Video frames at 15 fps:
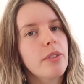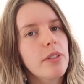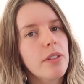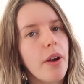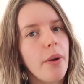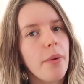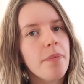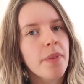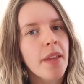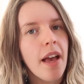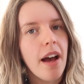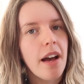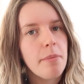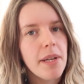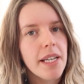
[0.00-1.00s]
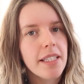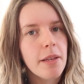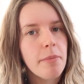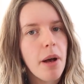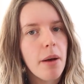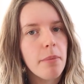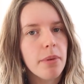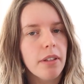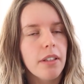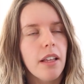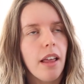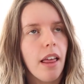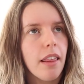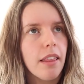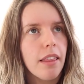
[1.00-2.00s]
So I picked him up
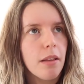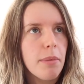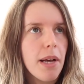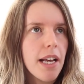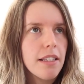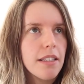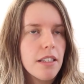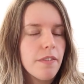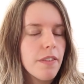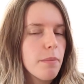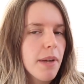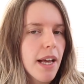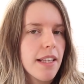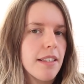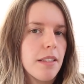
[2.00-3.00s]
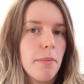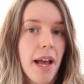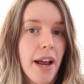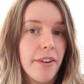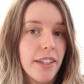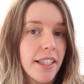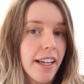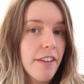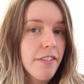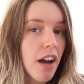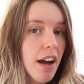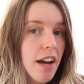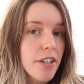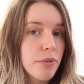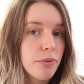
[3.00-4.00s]
the best of the best. Apparently I've
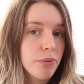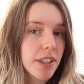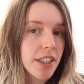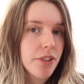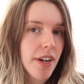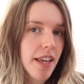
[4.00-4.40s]
heard really